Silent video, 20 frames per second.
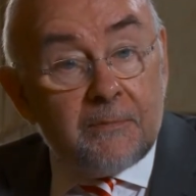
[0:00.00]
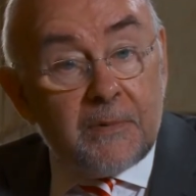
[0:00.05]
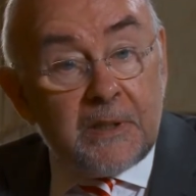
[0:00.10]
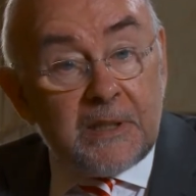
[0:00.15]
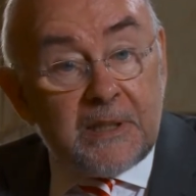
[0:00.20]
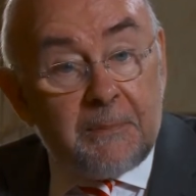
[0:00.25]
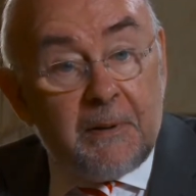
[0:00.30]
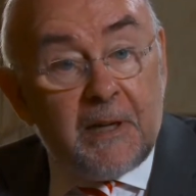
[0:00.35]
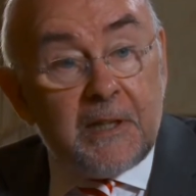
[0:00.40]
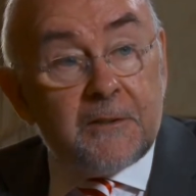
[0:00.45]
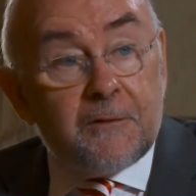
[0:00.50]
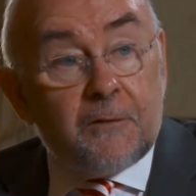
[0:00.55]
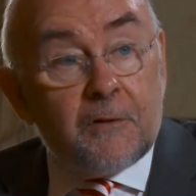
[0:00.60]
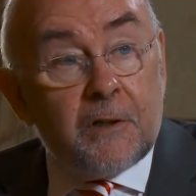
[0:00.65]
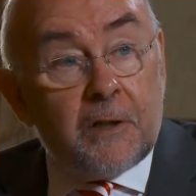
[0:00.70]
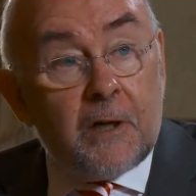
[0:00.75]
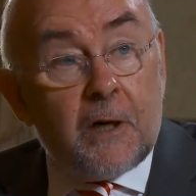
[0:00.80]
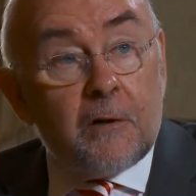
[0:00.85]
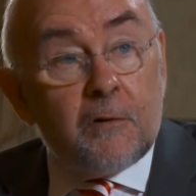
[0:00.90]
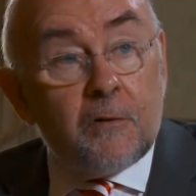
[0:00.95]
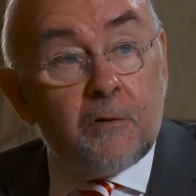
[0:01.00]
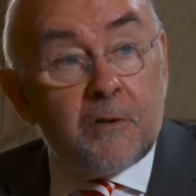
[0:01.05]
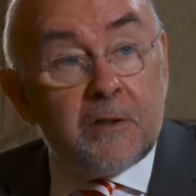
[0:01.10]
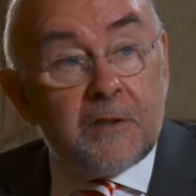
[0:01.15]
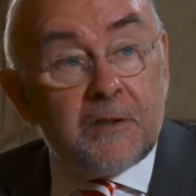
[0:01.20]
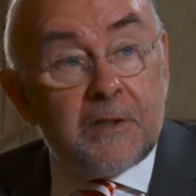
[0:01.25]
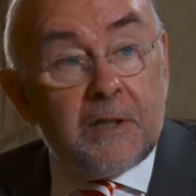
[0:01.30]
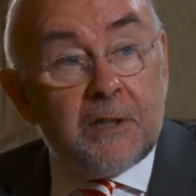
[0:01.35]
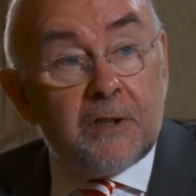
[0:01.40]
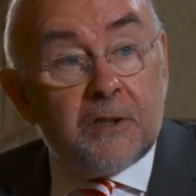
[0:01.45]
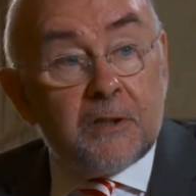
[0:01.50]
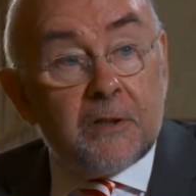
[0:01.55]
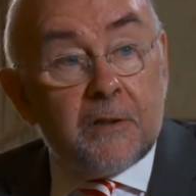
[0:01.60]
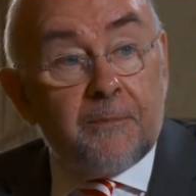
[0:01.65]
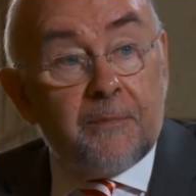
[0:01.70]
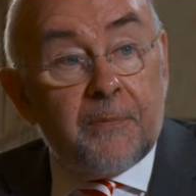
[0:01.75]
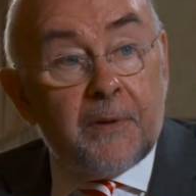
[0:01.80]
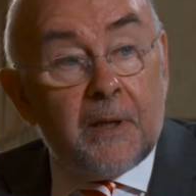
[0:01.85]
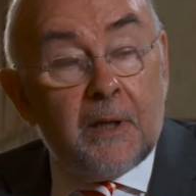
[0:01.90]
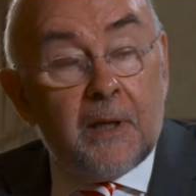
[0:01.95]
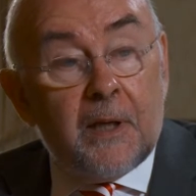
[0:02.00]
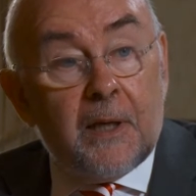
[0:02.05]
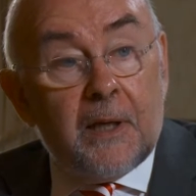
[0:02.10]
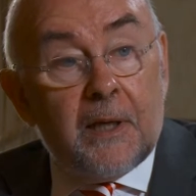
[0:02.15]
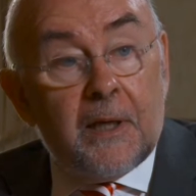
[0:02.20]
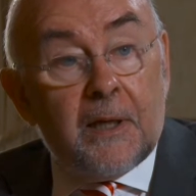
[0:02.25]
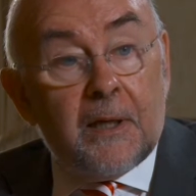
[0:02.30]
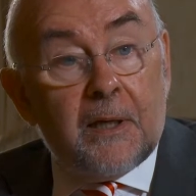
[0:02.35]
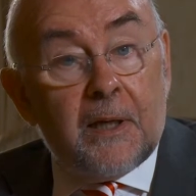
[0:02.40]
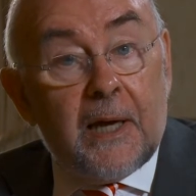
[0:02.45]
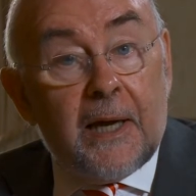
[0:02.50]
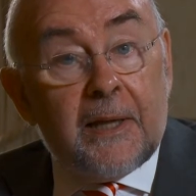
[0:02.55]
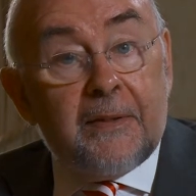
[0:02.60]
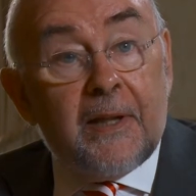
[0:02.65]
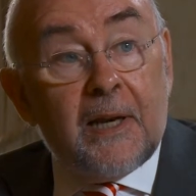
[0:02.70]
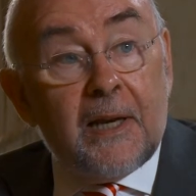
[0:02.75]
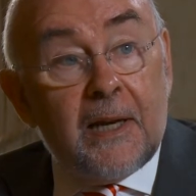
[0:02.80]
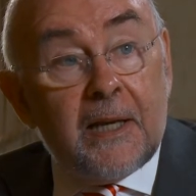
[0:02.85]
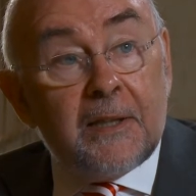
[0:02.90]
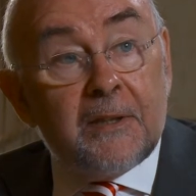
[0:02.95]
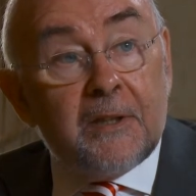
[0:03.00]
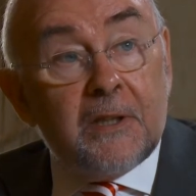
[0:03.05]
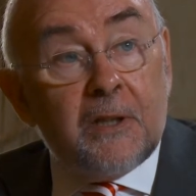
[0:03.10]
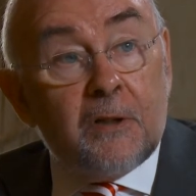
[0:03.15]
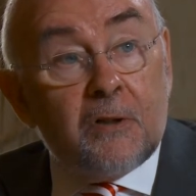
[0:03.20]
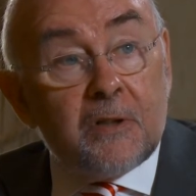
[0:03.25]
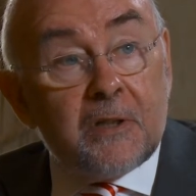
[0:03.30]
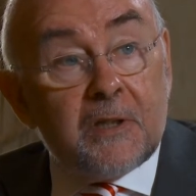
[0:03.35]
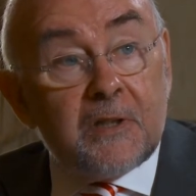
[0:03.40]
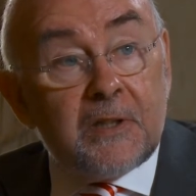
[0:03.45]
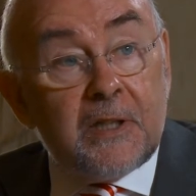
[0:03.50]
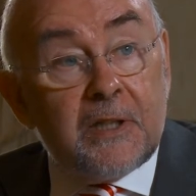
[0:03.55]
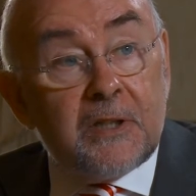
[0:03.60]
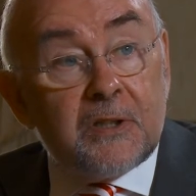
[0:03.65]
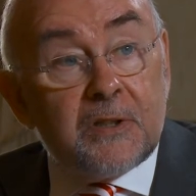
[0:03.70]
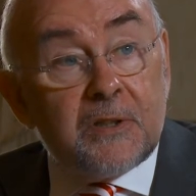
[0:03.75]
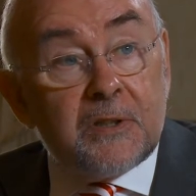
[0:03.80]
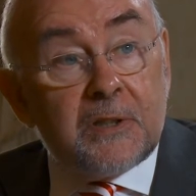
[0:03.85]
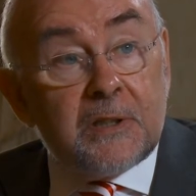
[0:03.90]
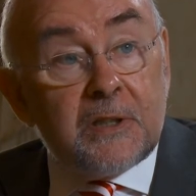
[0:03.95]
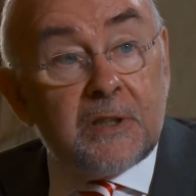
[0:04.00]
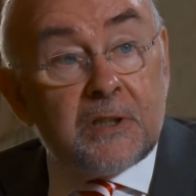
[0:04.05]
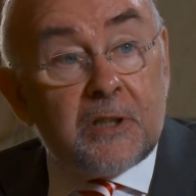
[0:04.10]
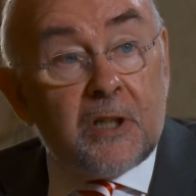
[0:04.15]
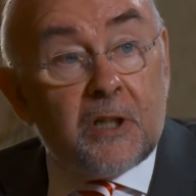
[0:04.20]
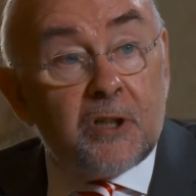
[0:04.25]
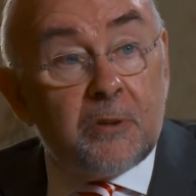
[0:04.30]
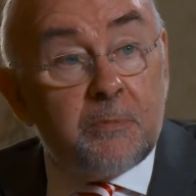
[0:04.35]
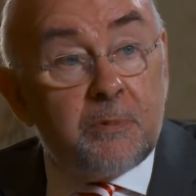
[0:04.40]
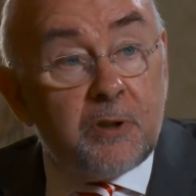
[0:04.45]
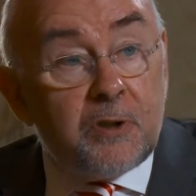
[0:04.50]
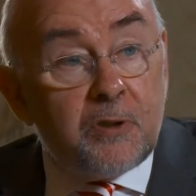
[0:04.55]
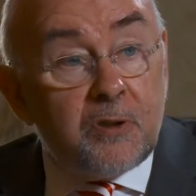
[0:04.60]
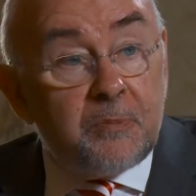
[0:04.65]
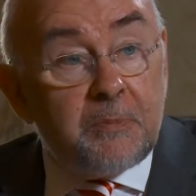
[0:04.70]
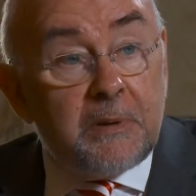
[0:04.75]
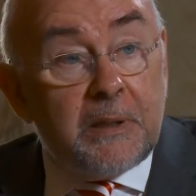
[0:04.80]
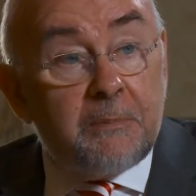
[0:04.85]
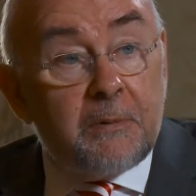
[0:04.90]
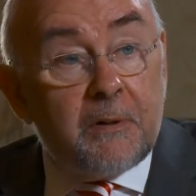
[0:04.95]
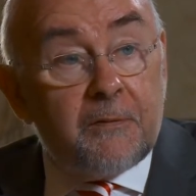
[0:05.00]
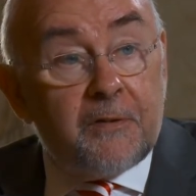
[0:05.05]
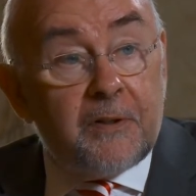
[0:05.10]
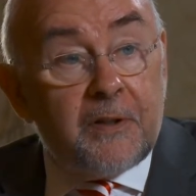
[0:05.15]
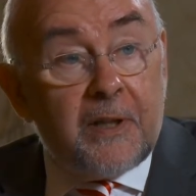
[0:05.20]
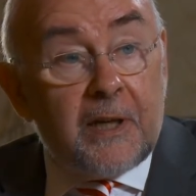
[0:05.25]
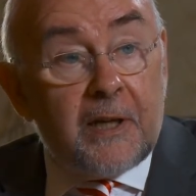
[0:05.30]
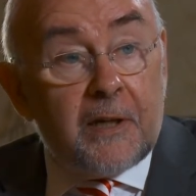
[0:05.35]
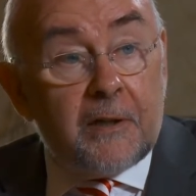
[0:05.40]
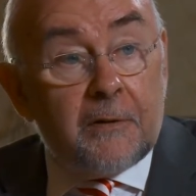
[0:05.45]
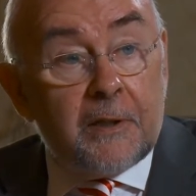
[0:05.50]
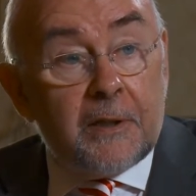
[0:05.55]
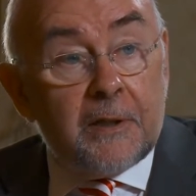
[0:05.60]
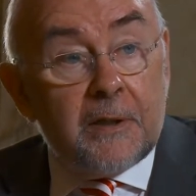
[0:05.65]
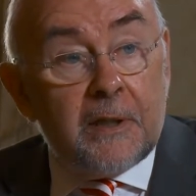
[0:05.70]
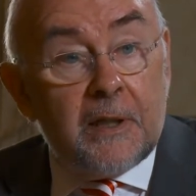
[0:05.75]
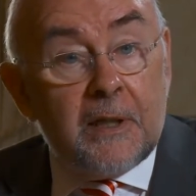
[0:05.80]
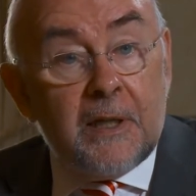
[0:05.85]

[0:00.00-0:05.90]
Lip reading: space for in our organisation, and then let the organisations start to produce people for that area.